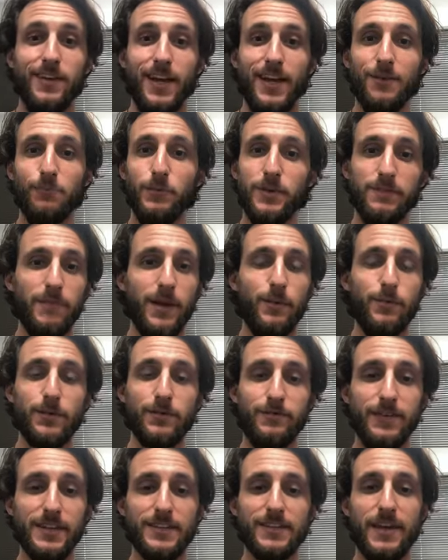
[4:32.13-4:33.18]
and we'd be able to
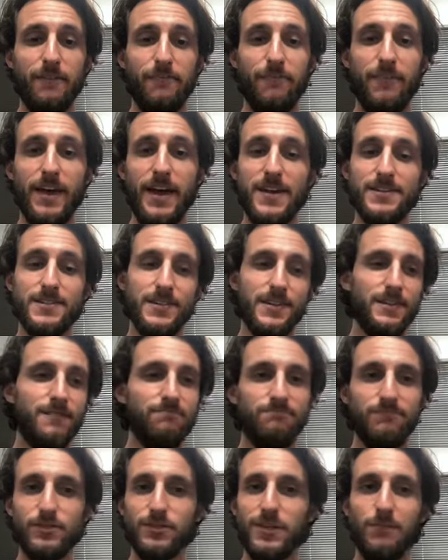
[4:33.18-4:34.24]
fix that fast
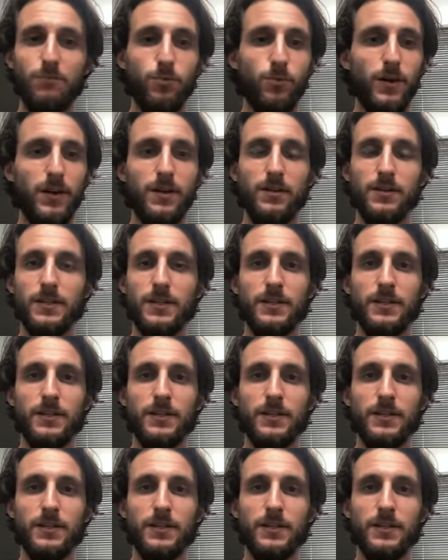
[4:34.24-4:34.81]
and slept well.